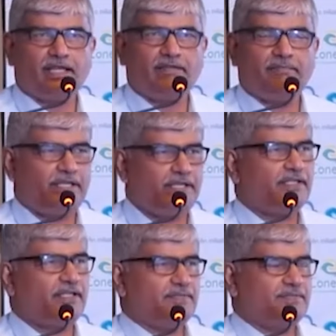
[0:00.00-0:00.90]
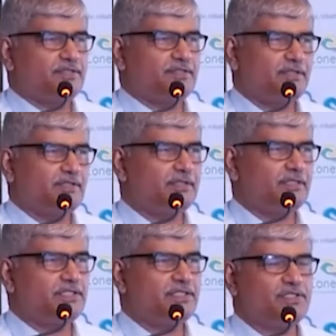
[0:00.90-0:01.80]
And many times,
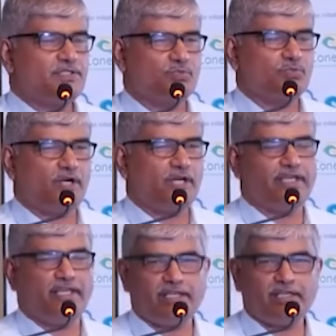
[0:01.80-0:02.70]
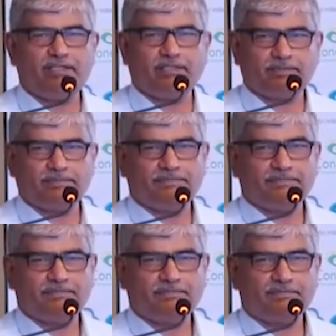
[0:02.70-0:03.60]
this is one area,
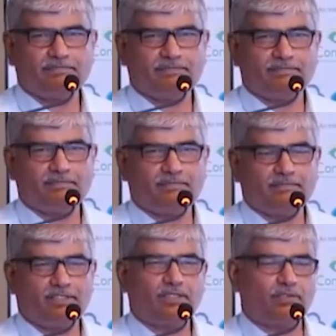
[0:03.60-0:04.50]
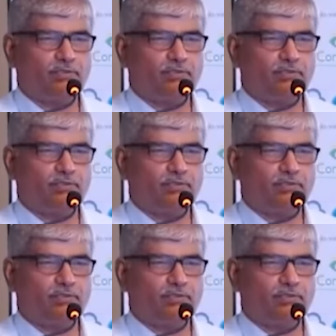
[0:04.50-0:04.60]
the